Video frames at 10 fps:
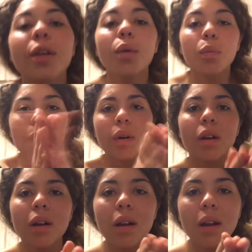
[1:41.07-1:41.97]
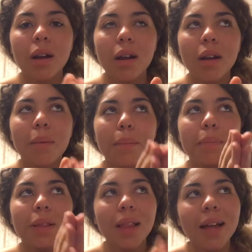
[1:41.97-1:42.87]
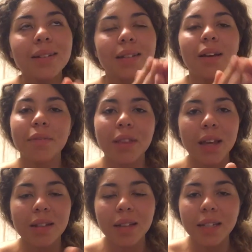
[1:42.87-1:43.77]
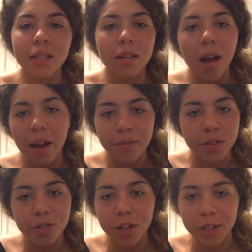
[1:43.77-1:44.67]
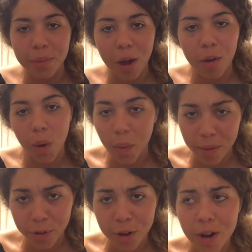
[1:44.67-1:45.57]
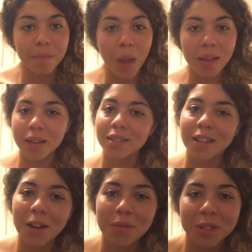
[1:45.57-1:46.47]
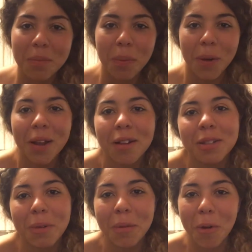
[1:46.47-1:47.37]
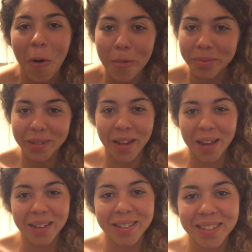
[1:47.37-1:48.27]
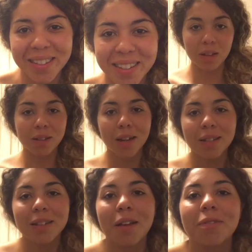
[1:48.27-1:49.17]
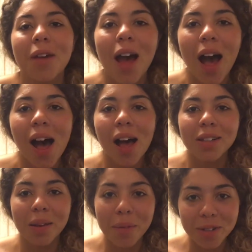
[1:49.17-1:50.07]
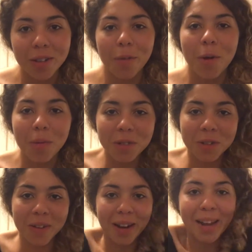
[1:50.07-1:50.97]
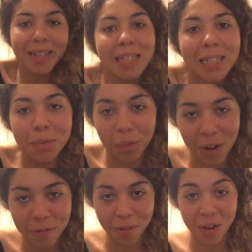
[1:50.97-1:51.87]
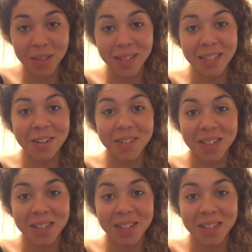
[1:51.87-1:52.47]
There were plenty of things I did not have to stress about, however, like staying with some pretty hospitable homestays. It's nice to have someone to come home to at night and debrief around the dinner